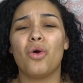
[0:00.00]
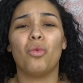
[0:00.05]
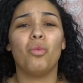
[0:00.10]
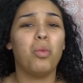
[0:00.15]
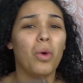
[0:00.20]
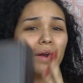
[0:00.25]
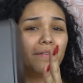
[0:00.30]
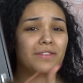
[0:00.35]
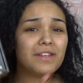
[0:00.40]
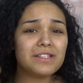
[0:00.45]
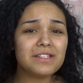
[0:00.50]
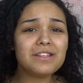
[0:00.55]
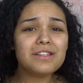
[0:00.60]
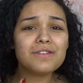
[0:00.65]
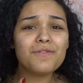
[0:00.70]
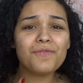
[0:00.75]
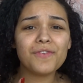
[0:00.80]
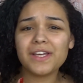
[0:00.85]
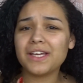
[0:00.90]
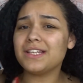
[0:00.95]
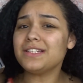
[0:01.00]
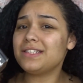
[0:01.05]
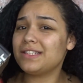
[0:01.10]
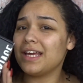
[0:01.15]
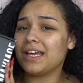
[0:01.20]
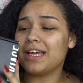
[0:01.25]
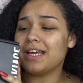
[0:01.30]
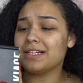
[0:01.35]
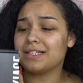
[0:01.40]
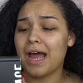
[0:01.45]
What if this is a
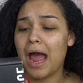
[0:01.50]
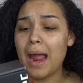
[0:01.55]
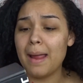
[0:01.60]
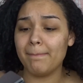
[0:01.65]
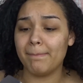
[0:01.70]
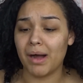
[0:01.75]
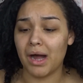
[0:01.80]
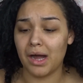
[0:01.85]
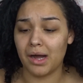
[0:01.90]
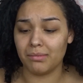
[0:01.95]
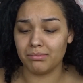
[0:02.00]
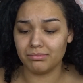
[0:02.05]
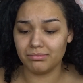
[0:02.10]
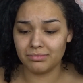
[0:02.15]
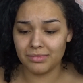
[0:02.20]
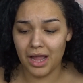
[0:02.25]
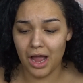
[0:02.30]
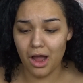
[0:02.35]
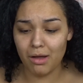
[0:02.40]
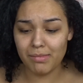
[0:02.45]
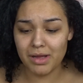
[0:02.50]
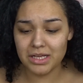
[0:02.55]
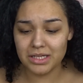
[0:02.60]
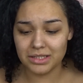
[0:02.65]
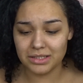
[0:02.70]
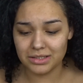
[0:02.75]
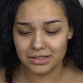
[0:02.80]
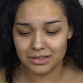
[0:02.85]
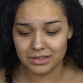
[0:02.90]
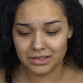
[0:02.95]
ticking time bomb? How am
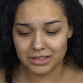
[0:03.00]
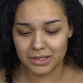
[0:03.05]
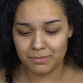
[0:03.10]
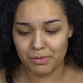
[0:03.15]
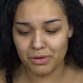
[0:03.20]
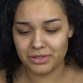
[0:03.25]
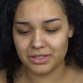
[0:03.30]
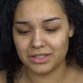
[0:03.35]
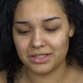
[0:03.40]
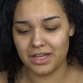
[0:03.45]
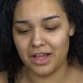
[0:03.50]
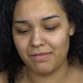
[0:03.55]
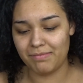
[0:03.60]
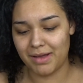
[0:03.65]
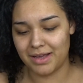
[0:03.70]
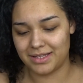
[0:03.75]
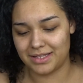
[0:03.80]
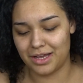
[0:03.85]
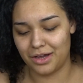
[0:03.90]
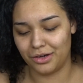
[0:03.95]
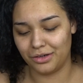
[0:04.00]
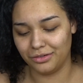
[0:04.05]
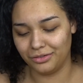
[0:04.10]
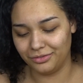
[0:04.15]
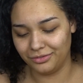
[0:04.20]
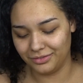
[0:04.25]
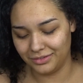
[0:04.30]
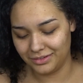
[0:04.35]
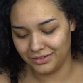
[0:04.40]
I supposed to save myself?